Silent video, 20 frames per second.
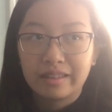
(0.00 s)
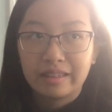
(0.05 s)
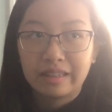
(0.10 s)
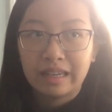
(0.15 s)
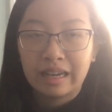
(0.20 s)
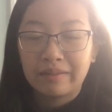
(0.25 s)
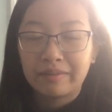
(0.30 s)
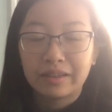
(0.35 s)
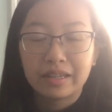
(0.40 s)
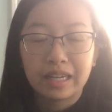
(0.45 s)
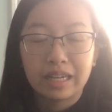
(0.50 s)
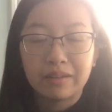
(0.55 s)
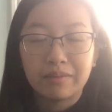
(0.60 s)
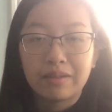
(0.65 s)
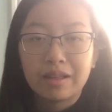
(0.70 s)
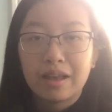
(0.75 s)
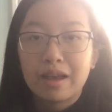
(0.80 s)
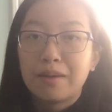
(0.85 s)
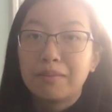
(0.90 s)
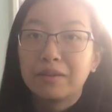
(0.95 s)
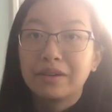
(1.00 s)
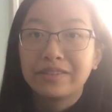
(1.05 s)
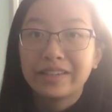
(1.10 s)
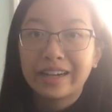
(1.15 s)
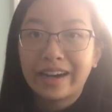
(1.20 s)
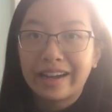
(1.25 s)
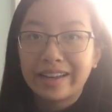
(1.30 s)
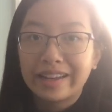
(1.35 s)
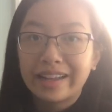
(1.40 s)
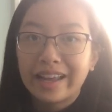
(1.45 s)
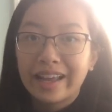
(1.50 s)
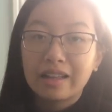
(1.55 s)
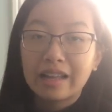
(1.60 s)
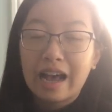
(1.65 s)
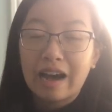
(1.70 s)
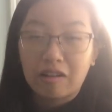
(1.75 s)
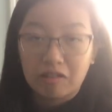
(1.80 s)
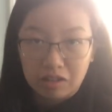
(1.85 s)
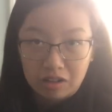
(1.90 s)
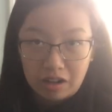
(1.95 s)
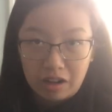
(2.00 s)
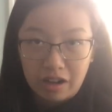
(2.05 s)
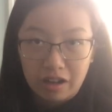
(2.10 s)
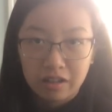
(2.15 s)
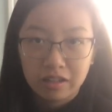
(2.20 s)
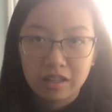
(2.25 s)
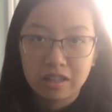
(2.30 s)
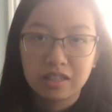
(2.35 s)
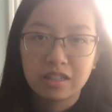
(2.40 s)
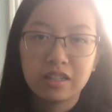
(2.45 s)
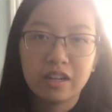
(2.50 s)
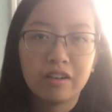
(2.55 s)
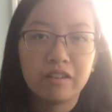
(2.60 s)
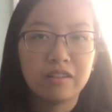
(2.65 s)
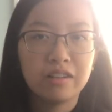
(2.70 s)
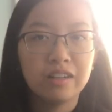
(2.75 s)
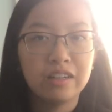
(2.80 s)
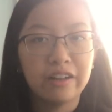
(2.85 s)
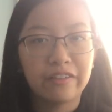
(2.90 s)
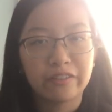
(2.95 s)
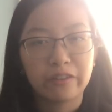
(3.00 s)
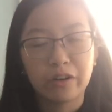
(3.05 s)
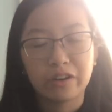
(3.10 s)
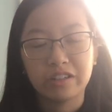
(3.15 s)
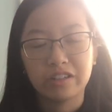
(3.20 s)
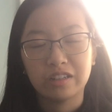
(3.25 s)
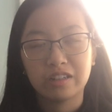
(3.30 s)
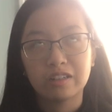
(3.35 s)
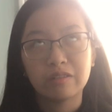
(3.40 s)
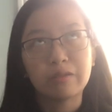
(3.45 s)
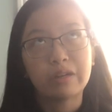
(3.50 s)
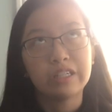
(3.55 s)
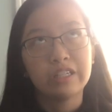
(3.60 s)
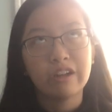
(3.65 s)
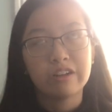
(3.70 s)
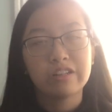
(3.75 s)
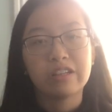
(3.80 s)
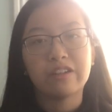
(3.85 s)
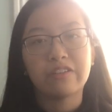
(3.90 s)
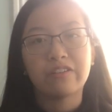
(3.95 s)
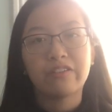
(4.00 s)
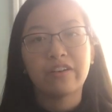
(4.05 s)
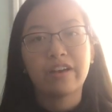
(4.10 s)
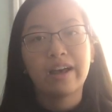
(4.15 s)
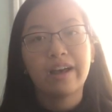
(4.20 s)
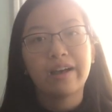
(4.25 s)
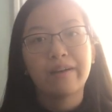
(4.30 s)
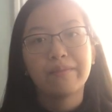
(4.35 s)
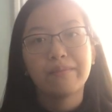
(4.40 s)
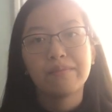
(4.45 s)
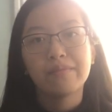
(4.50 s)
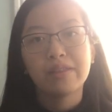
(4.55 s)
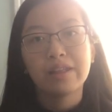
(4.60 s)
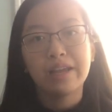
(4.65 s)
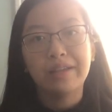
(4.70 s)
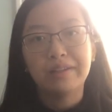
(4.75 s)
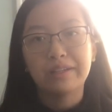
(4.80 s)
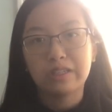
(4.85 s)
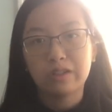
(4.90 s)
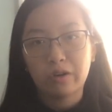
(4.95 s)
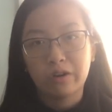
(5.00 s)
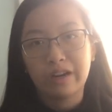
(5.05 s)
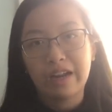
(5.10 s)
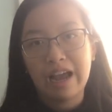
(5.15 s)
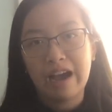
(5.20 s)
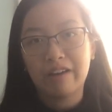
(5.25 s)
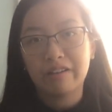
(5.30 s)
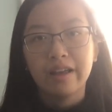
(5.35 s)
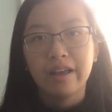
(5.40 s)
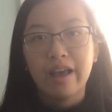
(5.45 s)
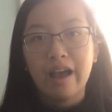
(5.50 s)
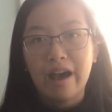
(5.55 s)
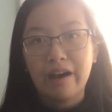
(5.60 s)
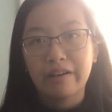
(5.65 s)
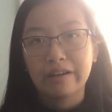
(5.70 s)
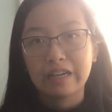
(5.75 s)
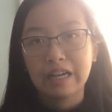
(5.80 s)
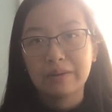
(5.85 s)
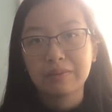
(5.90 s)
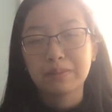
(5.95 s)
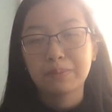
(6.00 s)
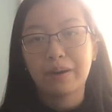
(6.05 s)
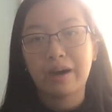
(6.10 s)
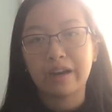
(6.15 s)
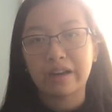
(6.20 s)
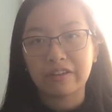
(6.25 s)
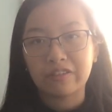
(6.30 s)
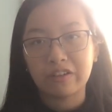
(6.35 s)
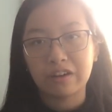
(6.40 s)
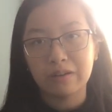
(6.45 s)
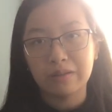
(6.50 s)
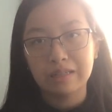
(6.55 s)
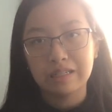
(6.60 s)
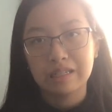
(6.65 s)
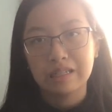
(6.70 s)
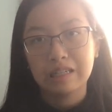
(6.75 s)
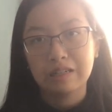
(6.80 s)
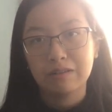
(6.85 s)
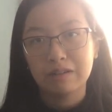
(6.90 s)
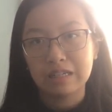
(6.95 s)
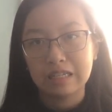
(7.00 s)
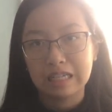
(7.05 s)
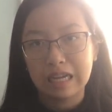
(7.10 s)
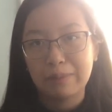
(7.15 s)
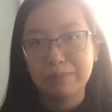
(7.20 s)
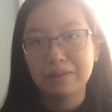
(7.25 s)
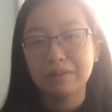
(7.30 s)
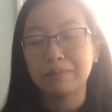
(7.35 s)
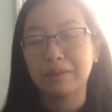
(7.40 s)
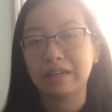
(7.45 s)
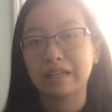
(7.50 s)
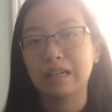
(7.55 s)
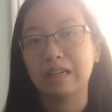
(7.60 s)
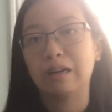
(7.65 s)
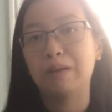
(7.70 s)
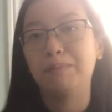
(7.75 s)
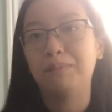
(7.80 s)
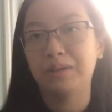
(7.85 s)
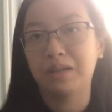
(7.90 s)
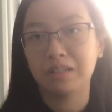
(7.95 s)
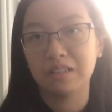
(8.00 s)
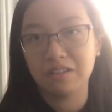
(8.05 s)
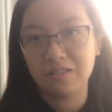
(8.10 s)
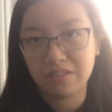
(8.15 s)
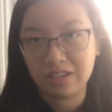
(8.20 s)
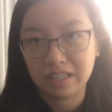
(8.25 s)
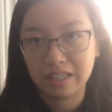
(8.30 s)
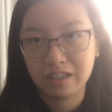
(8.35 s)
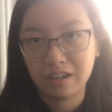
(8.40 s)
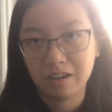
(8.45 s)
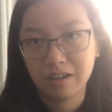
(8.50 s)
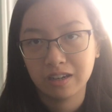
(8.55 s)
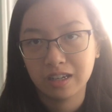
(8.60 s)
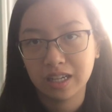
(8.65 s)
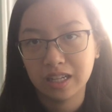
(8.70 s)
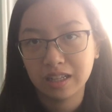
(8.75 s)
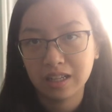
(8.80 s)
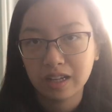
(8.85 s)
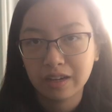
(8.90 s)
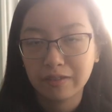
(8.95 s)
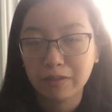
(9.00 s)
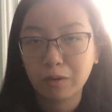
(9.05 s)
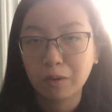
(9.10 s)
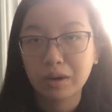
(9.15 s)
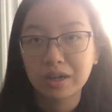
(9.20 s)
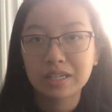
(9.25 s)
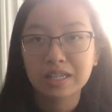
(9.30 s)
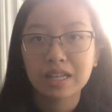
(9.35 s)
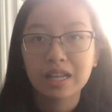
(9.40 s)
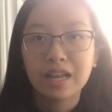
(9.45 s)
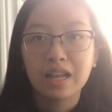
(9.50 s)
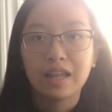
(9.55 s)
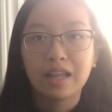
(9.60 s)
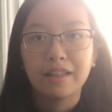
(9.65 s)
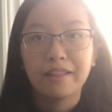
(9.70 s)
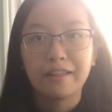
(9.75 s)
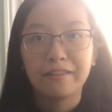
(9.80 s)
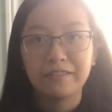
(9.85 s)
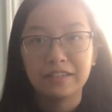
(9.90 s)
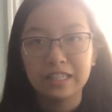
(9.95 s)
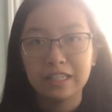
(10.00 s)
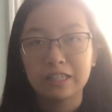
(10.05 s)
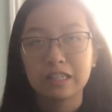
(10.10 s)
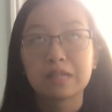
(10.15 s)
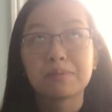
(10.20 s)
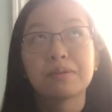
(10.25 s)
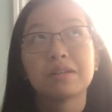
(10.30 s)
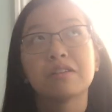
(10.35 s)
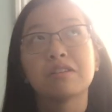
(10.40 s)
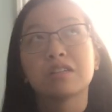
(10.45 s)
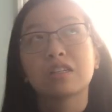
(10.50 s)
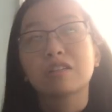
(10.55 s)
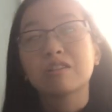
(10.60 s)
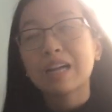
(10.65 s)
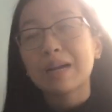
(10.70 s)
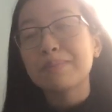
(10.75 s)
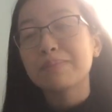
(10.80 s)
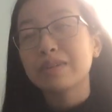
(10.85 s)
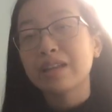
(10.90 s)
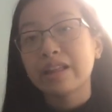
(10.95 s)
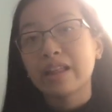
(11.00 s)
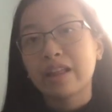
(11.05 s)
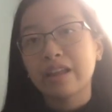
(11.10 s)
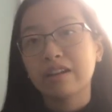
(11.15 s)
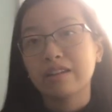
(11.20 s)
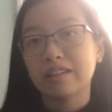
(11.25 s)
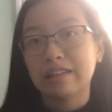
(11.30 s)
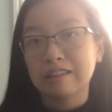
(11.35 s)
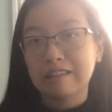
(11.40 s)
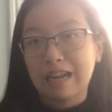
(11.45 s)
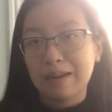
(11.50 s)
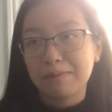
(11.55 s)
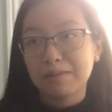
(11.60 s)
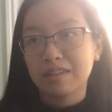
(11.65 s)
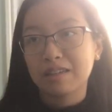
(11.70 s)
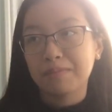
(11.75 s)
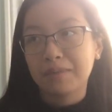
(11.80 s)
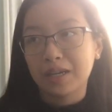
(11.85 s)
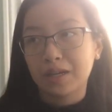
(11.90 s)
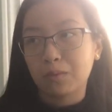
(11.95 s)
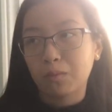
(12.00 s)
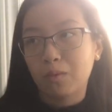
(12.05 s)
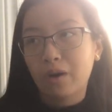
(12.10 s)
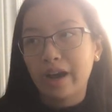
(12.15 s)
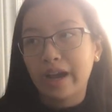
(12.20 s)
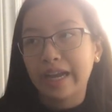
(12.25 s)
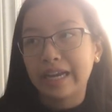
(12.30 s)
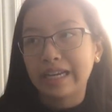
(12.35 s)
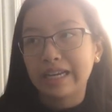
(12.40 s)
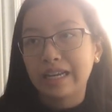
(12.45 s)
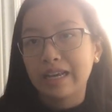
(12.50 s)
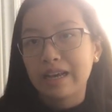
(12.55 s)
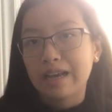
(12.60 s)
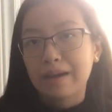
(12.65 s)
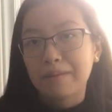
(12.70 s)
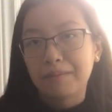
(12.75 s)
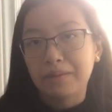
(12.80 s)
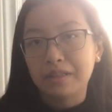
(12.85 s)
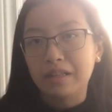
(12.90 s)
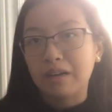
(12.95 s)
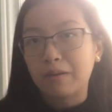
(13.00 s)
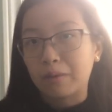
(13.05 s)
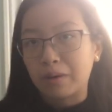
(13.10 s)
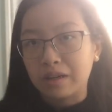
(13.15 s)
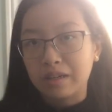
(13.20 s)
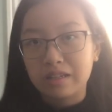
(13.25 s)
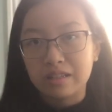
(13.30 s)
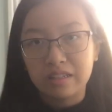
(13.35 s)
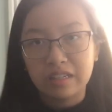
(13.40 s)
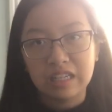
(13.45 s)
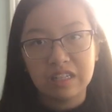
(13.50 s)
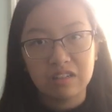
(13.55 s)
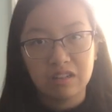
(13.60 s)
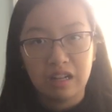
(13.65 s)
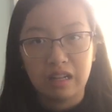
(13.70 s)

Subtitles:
Yeah, okay, moving on. Alcohol. So of course, well, Joseph in the story, how he helped Potiphar was he helped him, like, you know, build a vineyard, and then of course the vineyards produced grapes, and they used the grapes to make wine, but they weren't seen to,